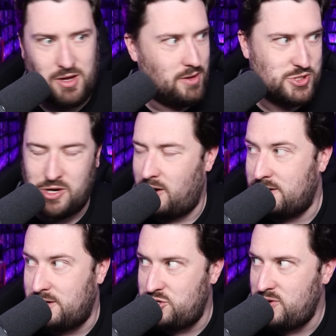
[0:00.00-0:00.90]
I'm
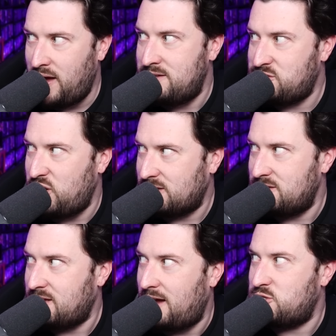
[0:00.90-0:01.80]
sorry, did you guys check
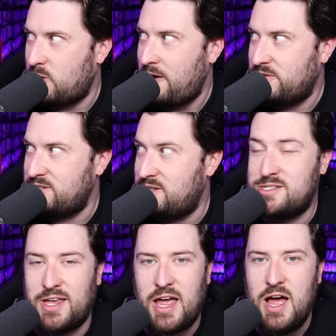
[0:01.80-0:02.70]
this guy's
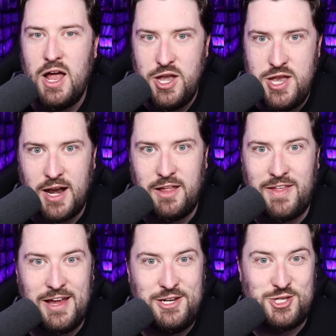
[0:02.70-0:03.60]
references? Like, none of
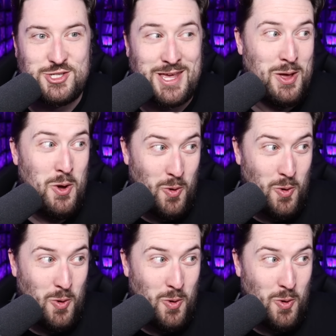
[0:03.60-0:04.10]
that. He's just like,